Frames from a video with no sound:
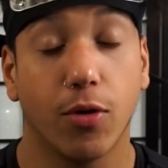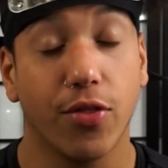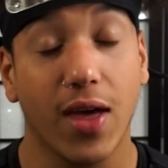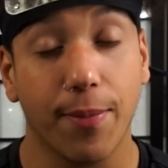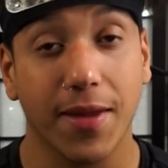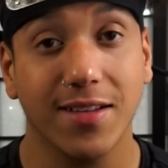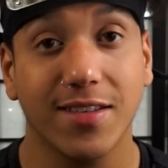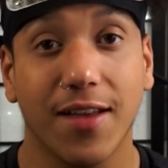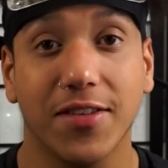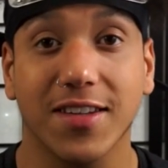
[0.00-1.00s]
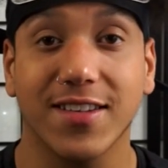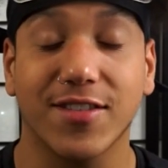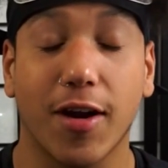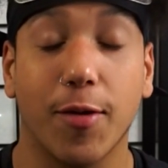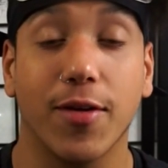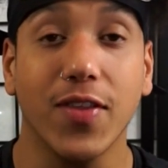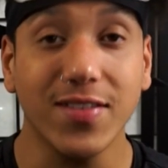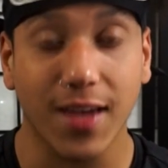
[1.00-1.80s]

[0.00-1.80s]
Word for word: But with that being said, let's get started with this